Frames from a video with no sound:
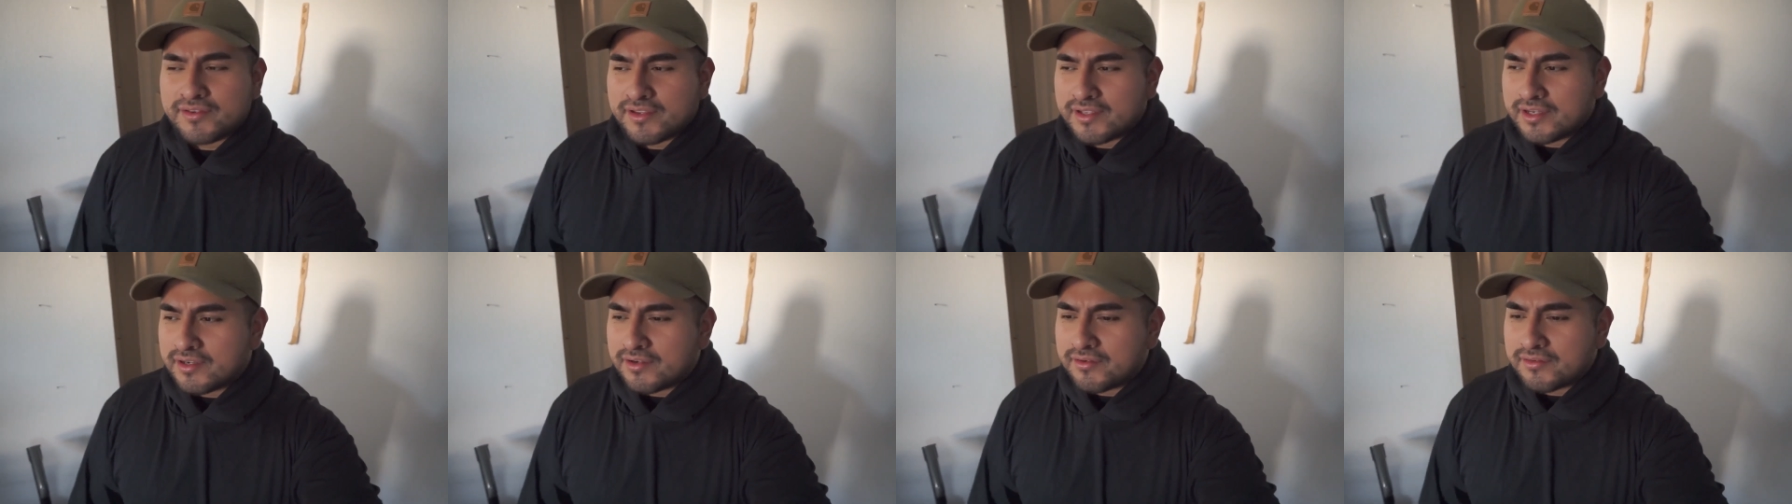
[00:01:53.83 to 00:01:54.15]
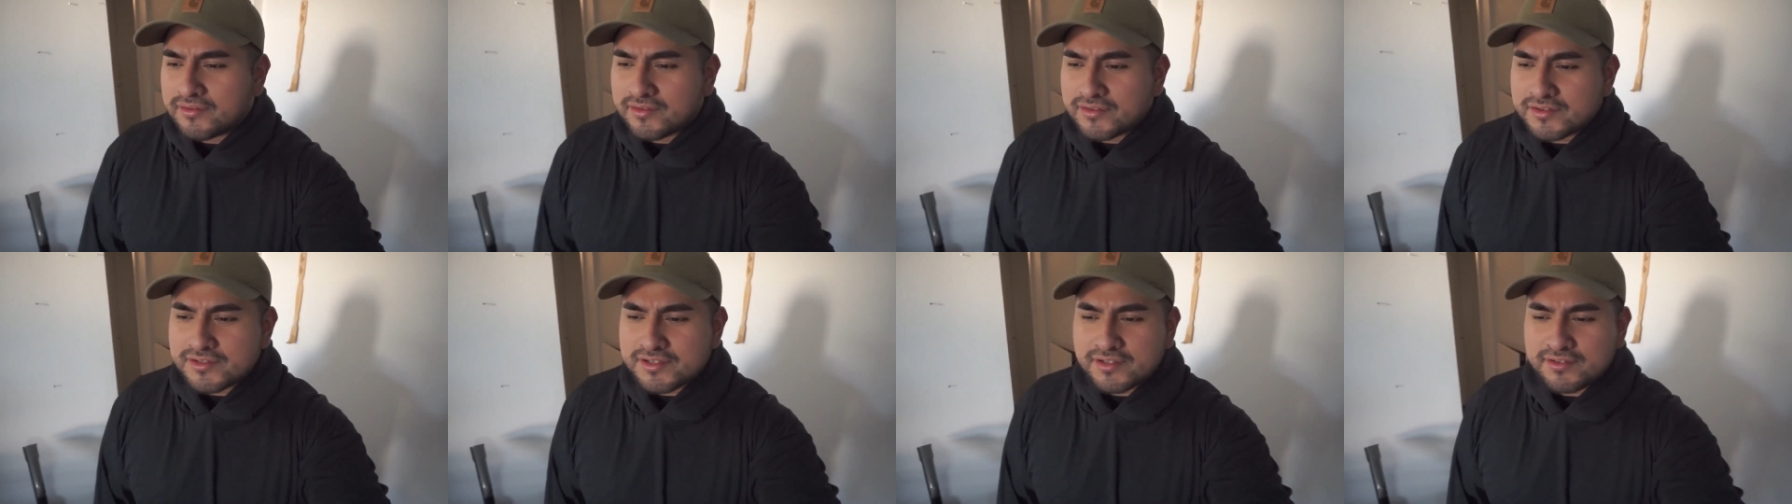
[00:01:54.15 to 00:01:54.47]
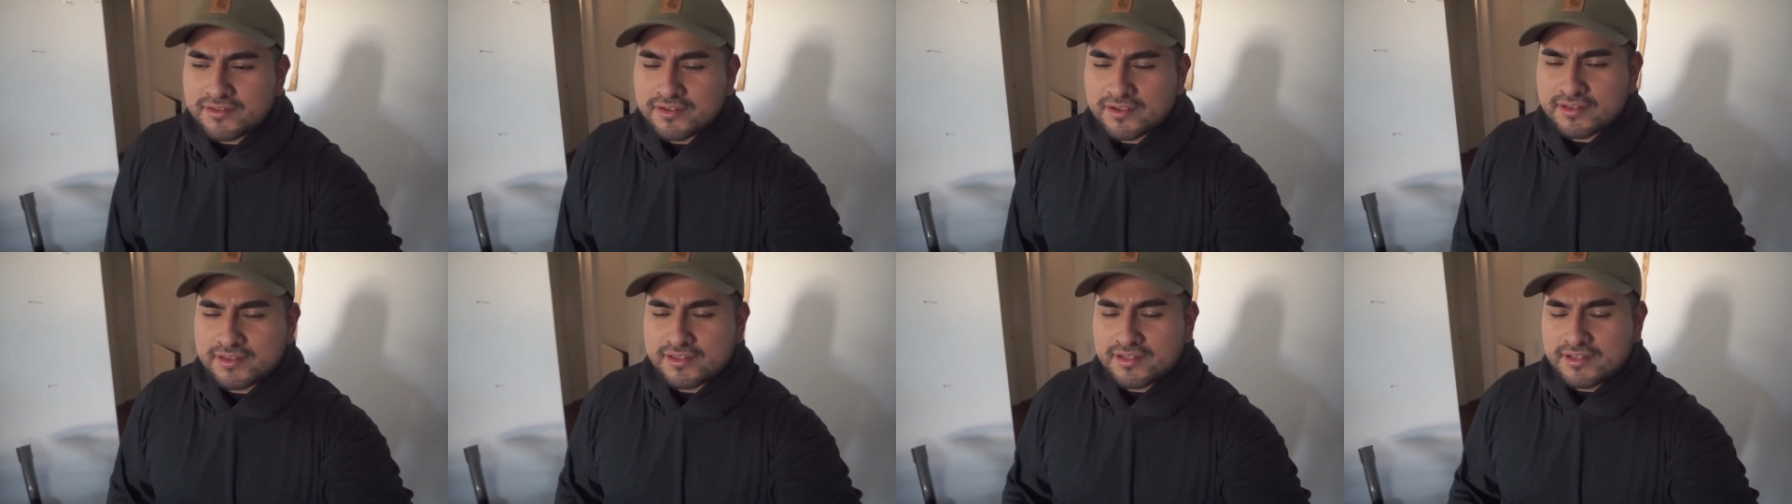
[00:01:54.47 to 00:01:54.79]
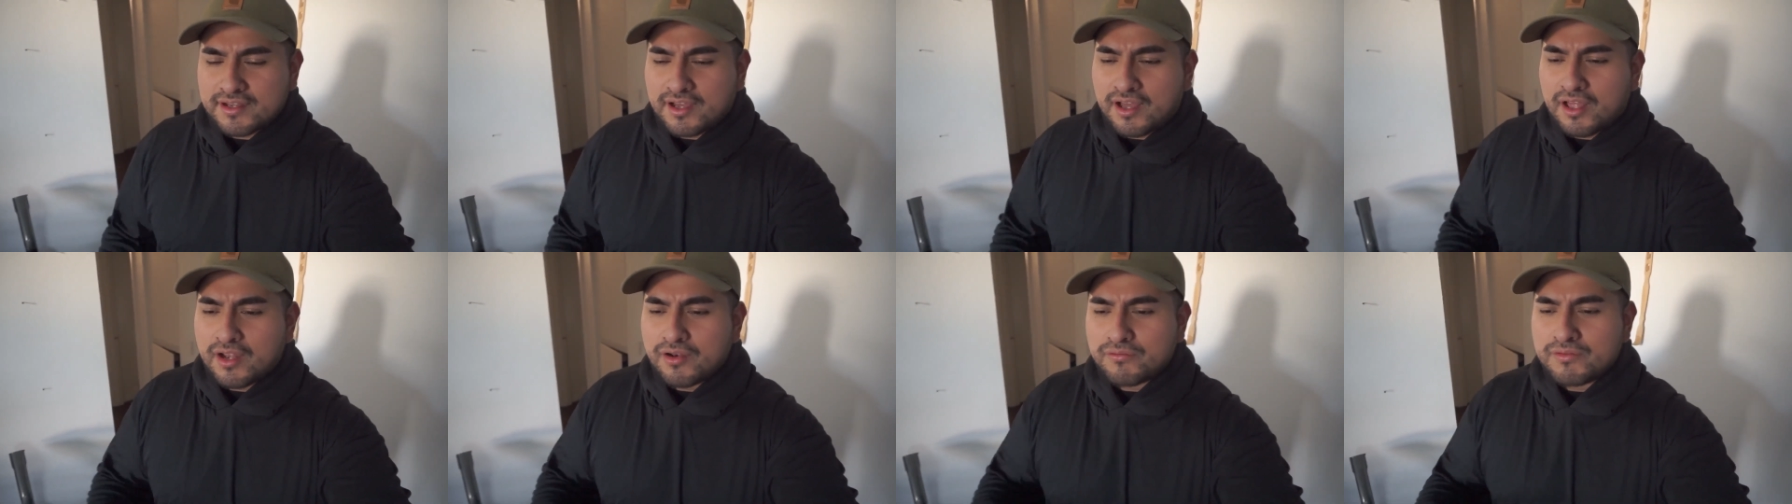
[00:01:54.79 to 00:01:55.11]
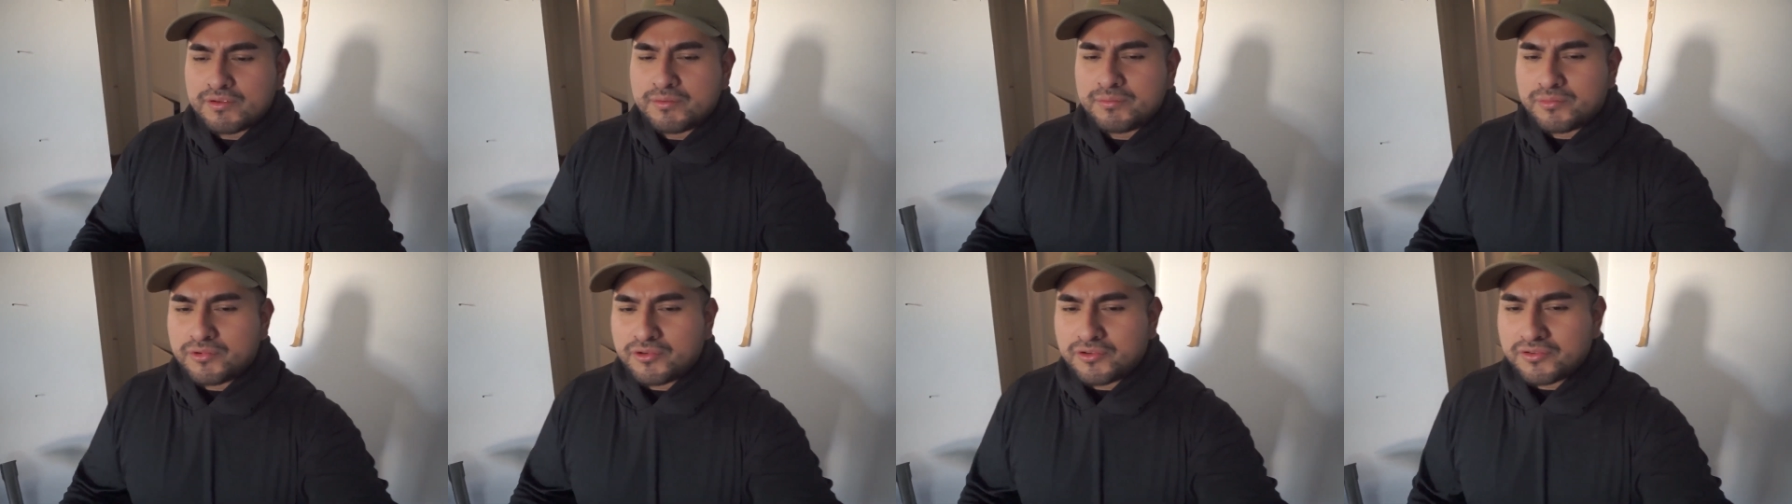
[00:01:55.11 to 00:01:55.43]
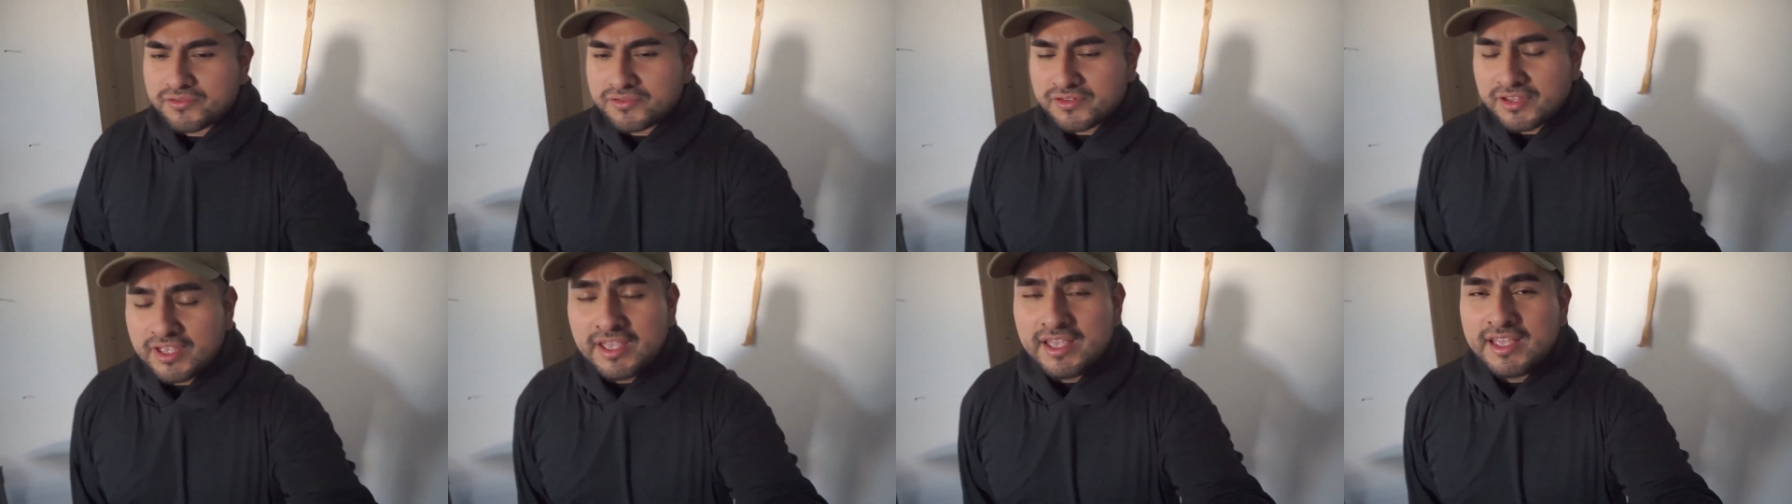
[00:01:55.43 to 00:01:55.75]
you know. So she took the Halloween
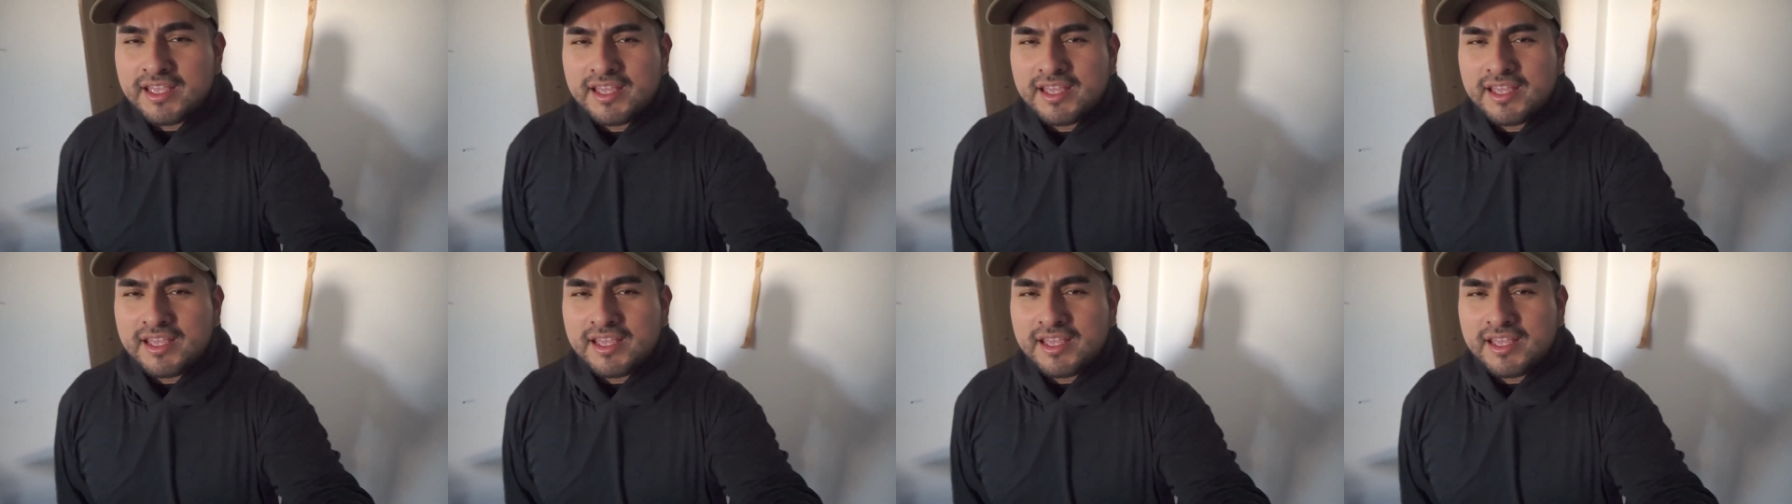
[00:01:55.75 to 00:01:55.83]
bowls.